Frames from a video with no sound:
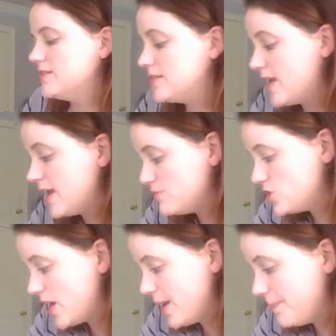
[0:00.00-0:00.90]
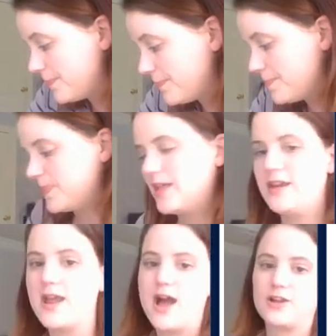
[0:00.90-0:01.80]
Same shape,
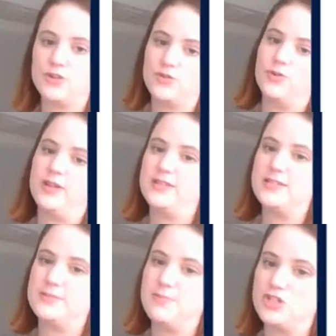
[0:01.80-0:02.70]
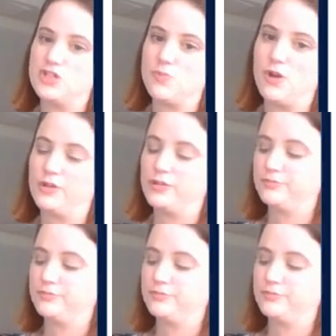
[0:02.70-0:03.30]
not congruent. It's much smaller.